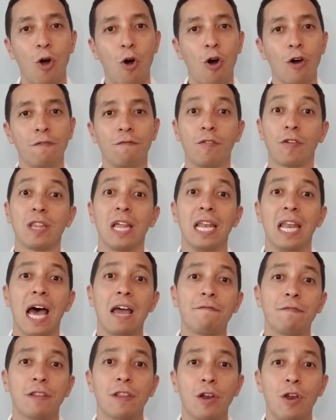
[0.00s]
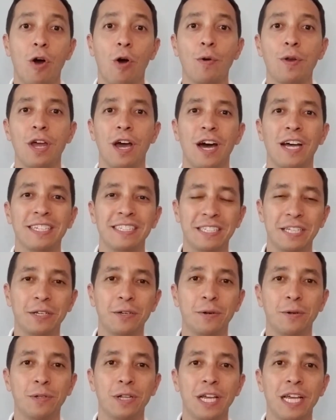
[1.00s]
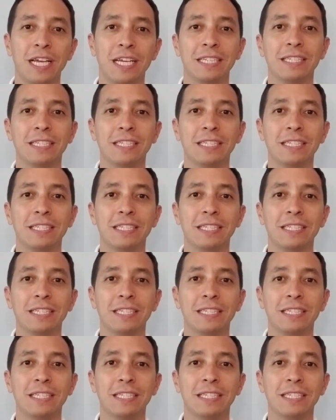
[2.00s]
on for the life of the loan until